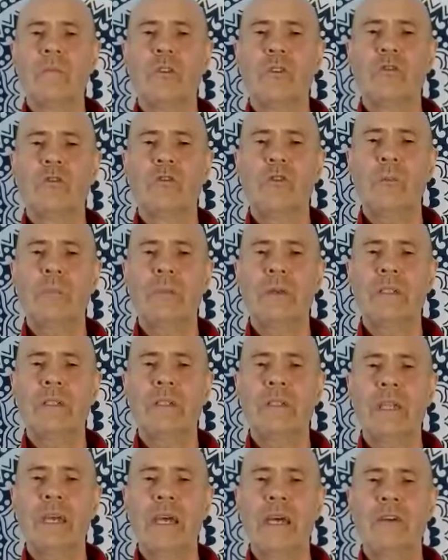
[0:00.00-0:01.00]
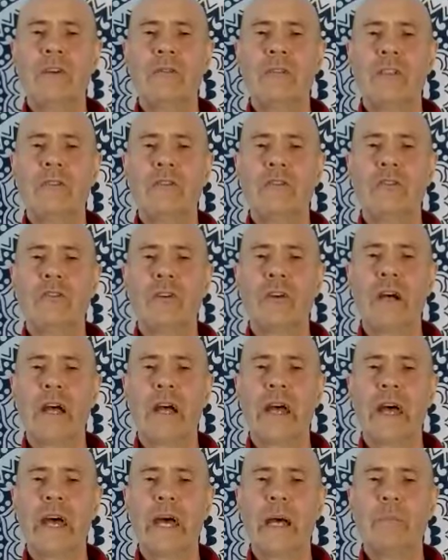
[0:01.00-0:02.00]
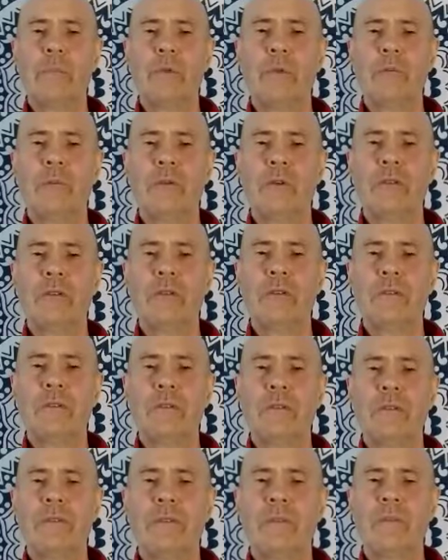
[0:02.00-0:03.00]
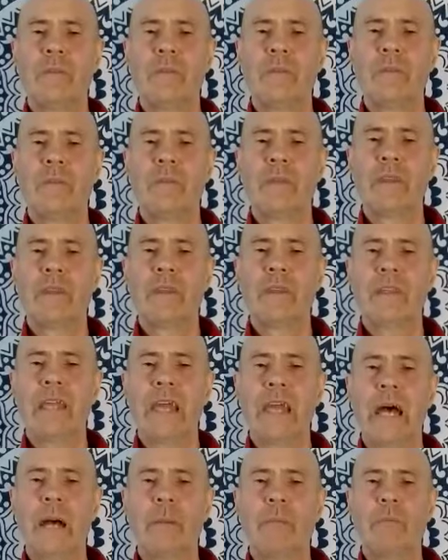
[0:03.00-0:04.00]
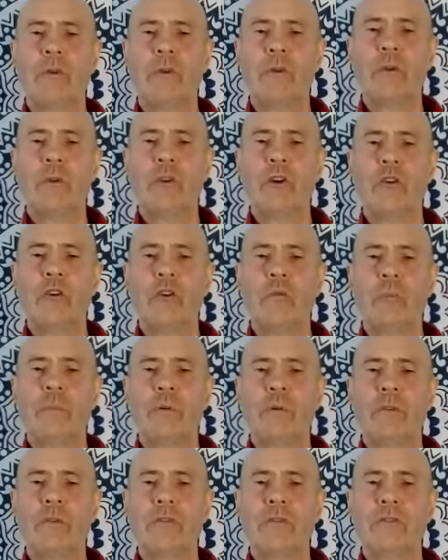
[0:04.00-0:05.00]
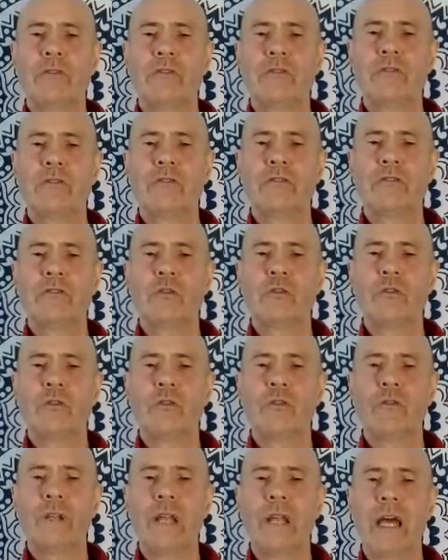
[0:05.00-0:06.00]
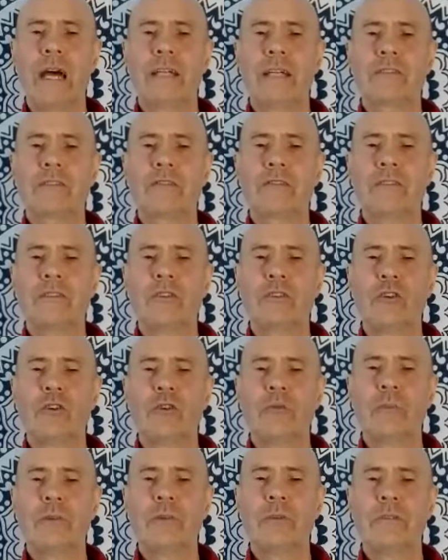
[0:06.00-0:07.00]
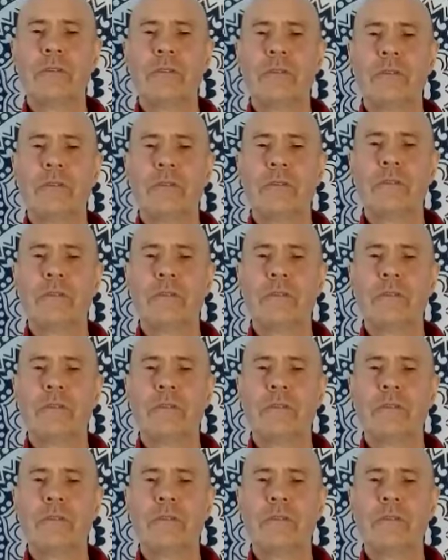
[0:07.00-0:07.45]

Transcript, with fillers: Dropping down into your abdomen, the abdomen opens, the jaw relaxes open.